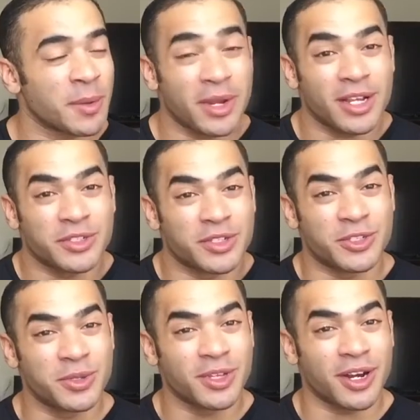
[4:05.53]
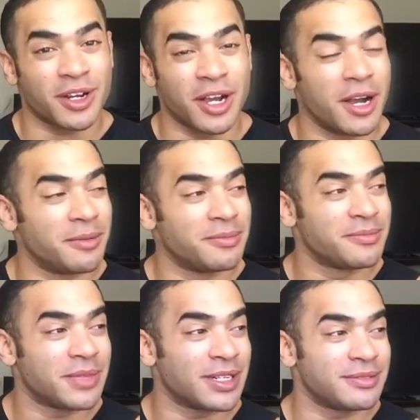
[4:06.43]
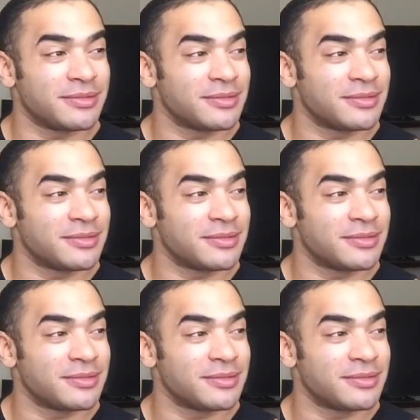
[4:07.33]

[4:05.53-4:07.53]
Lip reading: I guess you can chew a lot of gum, but...